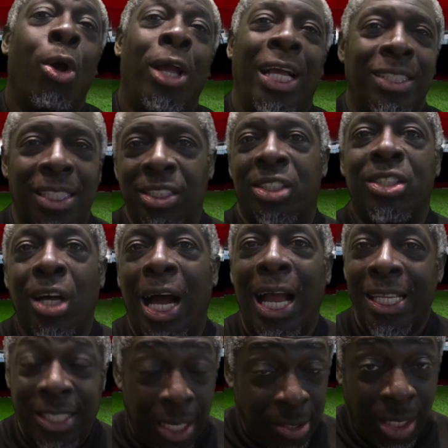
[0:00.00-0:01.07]
Is this guy,
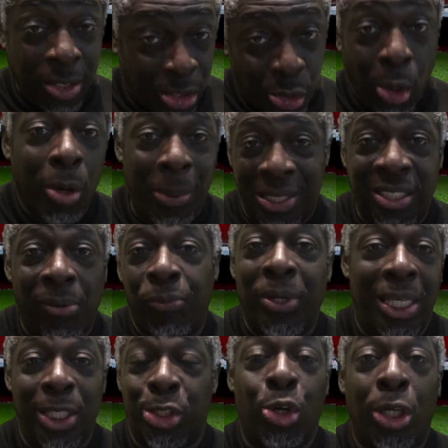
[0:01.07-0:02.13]
there's got to be something
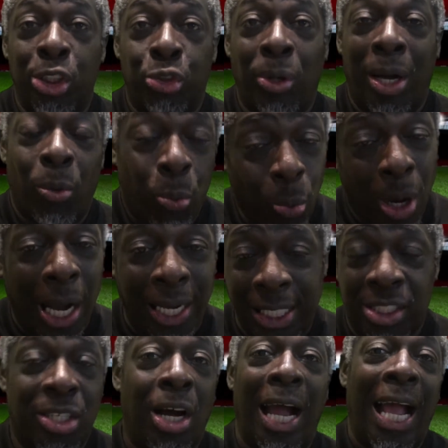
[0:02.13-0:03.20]
in his contract why this
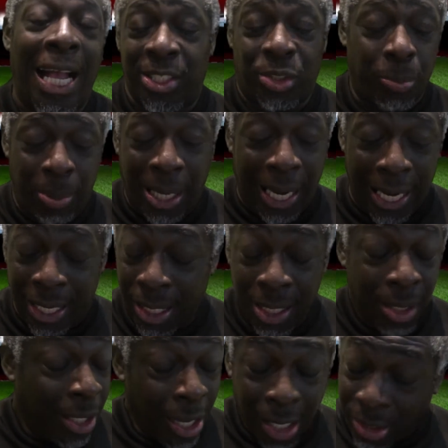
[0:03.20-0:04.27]
guy has to play.
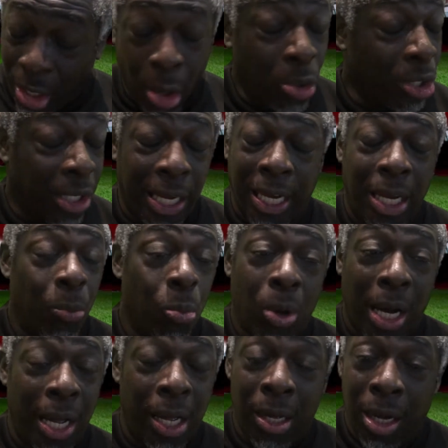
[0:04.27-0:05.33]
I don't get it
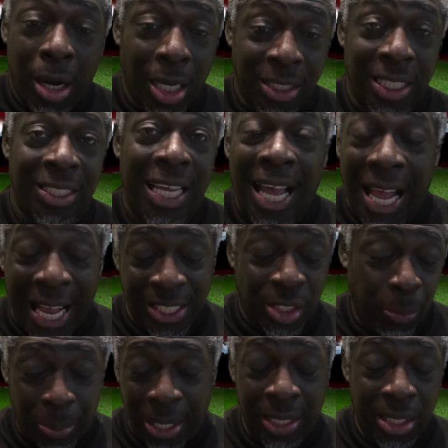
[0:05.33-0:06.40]
why Arteta has to
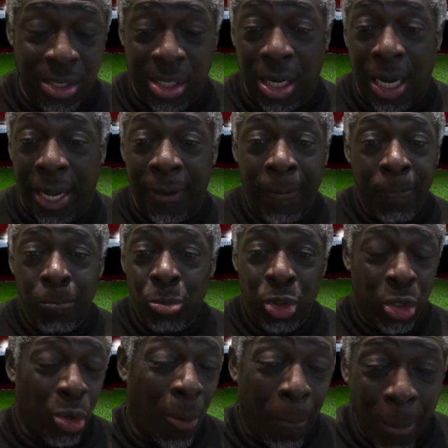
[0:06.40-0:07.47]
pick this guy. You
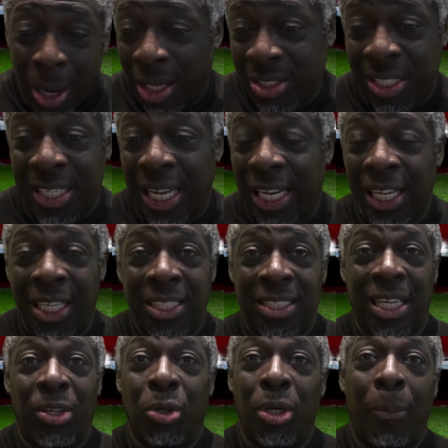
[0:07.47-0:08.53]
got Martinelli
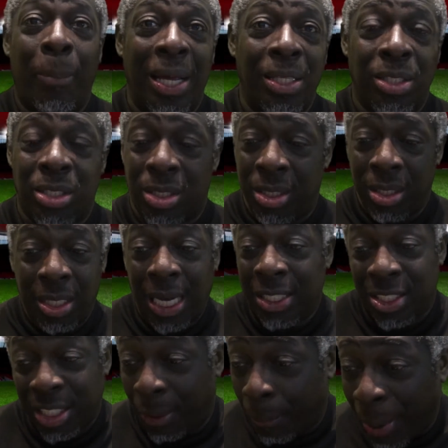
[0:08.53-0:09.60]
sitting on the bench.
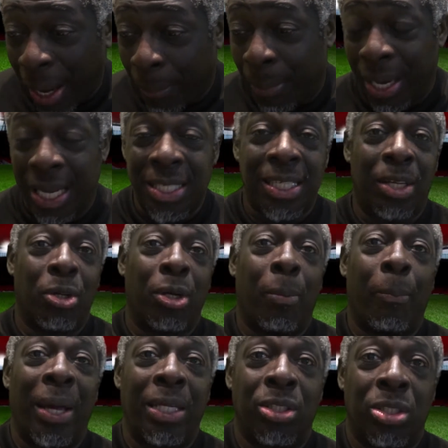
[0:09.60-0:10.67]
As I said, Pepe sitting on the
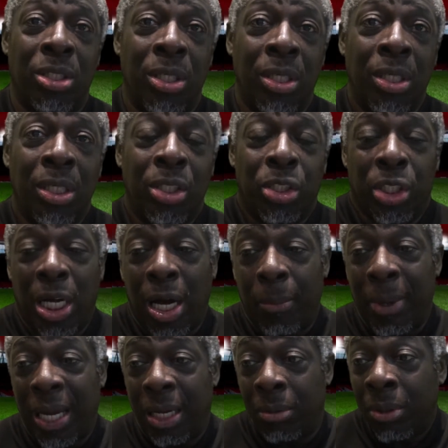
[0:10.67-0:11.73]
bench. Do you know what I
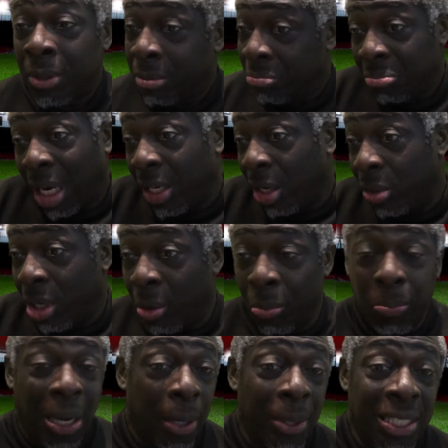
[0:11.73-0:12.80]
mean? I don't know.
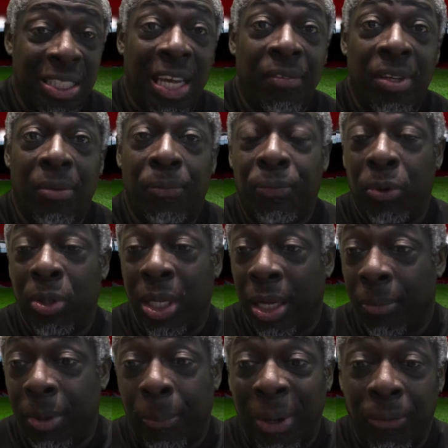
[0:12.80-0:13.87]
Maybe saving them for the
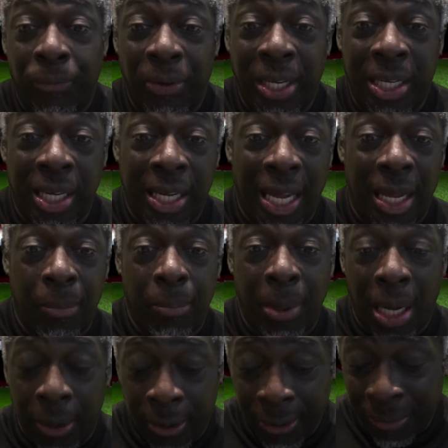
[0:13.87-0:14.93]
Benfica game,
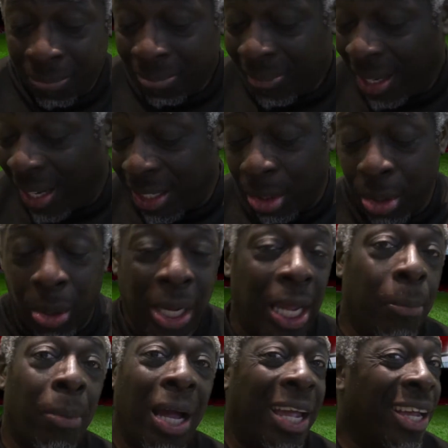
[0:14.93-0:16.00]
but I don't know. He
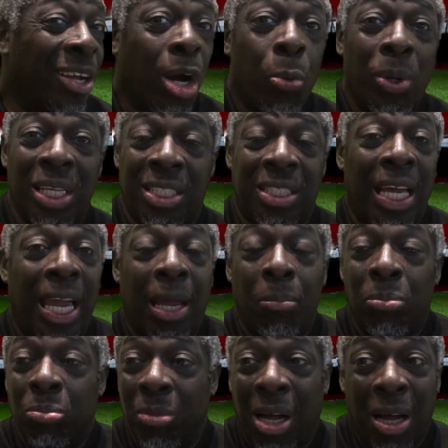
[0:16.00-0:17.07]
might go with the
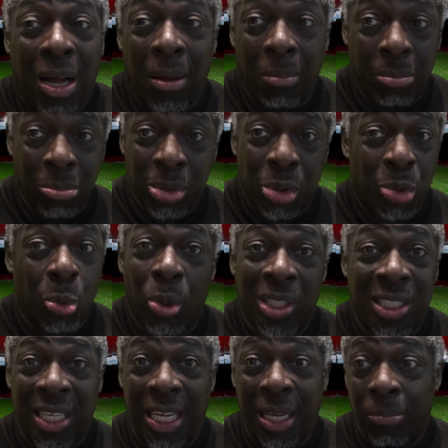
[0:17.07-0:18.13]
same sort of
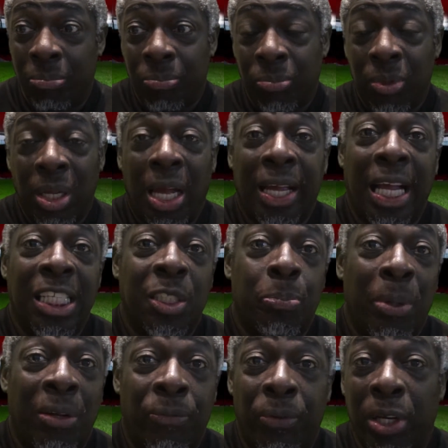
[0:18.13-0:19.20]
team against
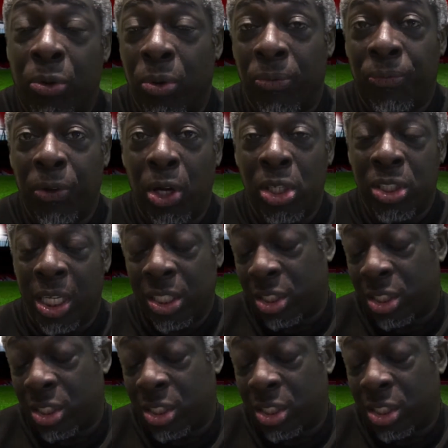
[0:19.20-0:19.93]
Benfica on Thursday.